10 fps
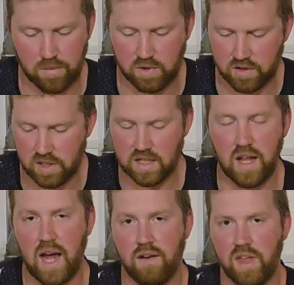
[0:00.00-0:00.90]
You need
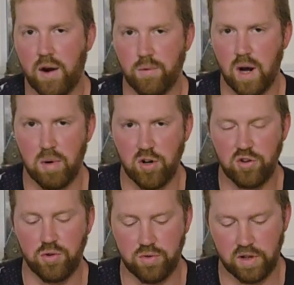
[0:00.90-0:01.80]
to have that rubber
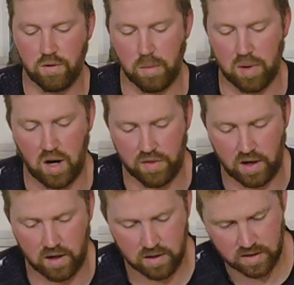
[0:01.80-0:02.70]
to grip on there.